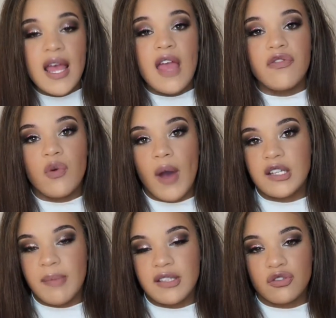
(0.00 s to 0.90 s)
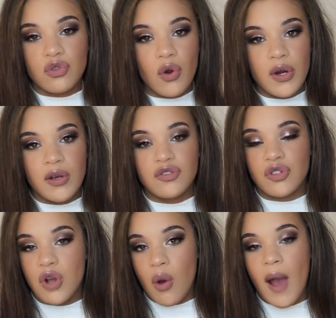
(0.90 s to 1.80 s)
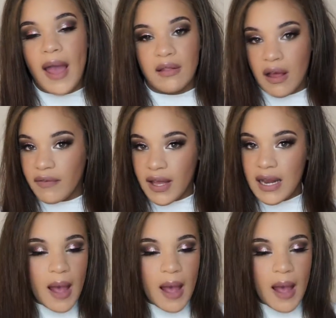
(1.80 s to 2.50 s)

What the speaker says: If you watch my tutorials, you know I love it.